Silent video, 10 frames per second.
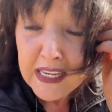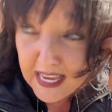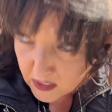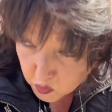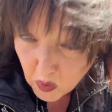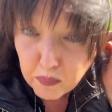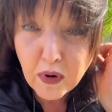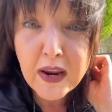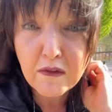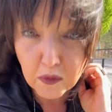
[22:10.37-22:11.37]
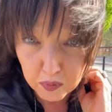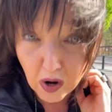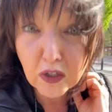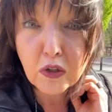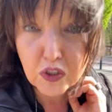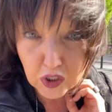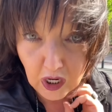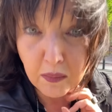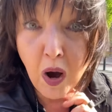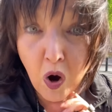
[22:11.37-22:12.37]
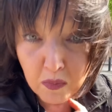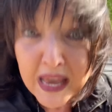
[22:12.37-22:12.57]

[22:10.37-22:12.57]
Yes, we're praying for prodigals to come home.